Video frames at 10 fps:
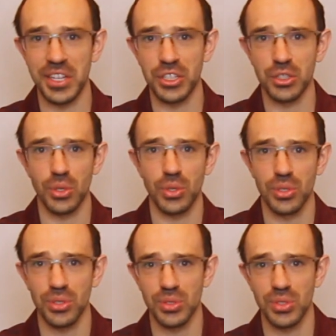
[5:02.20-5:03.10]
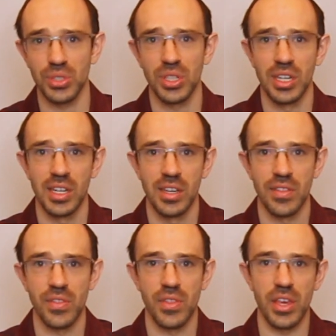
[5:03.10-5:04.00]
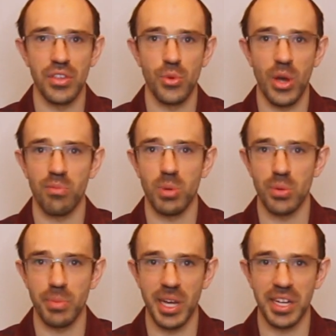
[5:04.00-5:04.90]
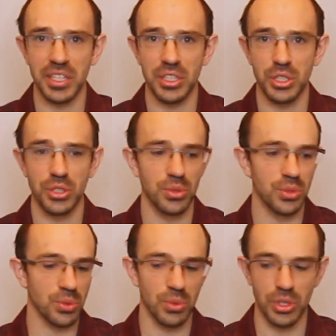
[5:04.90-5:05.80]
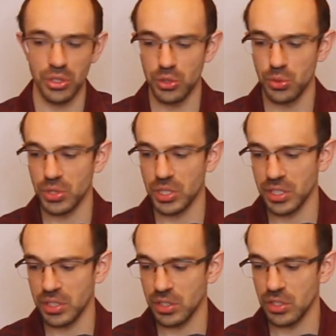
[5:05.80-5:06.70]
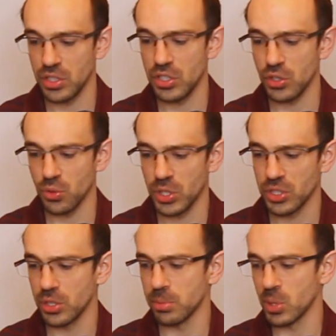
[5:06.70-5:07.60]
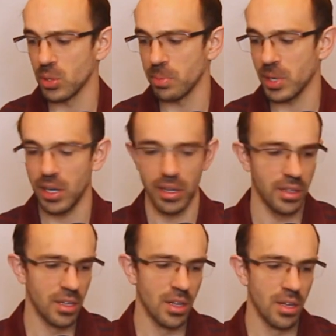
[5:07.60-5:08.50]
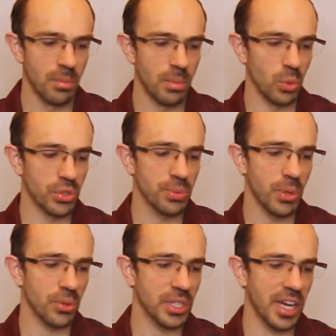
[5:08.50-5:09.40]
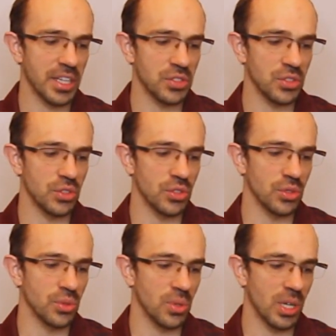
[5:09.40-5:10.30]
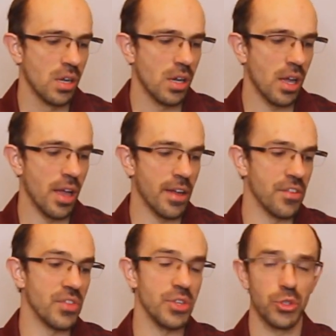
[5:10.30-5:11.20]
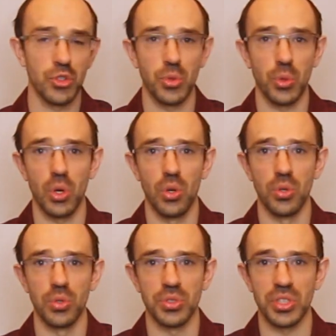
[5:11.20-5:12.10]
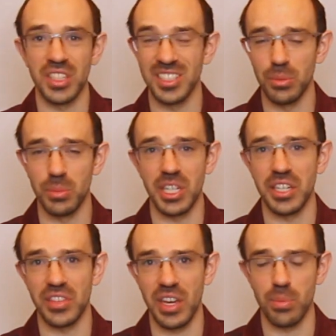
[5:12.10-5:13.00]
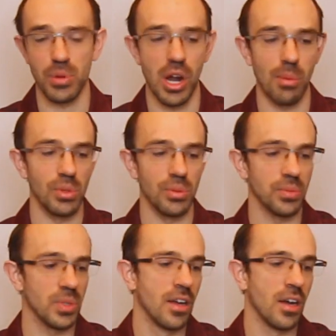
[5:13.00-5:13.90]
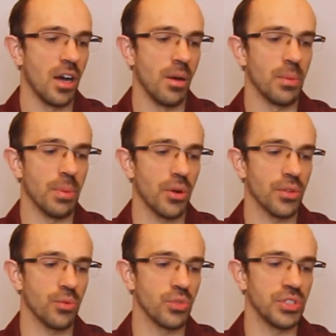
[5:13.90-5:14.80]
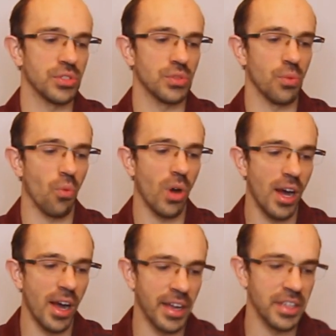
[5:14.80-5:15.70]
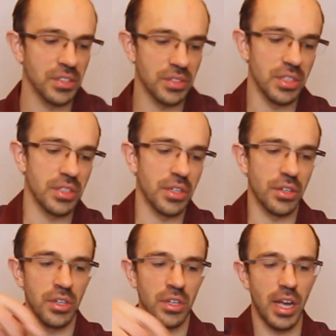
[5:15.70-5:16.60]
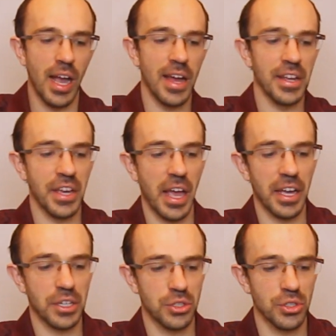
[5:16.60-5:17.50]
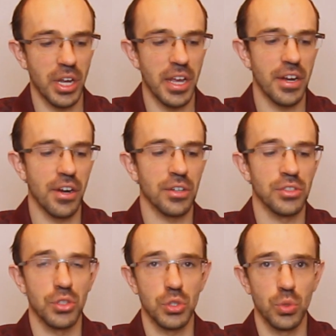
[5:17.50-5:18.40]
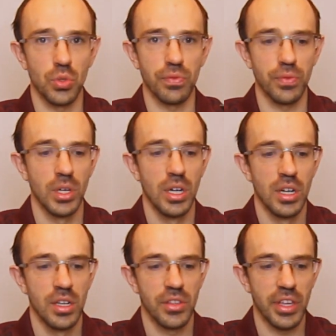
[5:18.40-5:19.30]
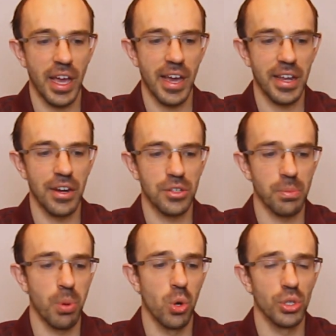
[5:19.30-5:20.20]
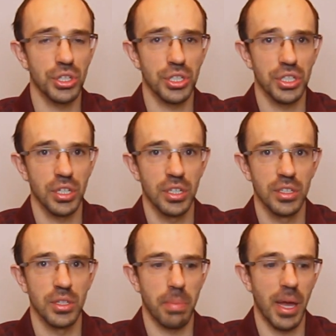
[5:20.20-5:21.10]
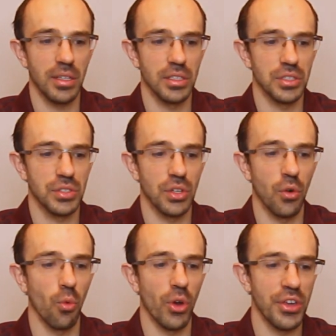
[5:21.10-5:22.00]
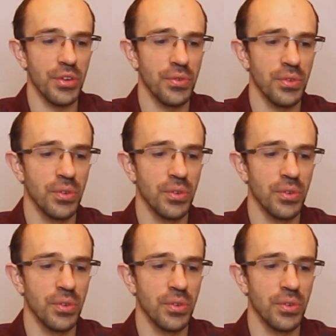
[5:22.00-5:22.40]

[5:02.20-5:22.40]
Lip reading: controllers that you have burn back issues when you're using the original burn pot, but with Smoke Daddy's you do, and these 2 holes eliminate that problem. And part of the reason why is that they're adding extra air to sort of They add air to push the pellets away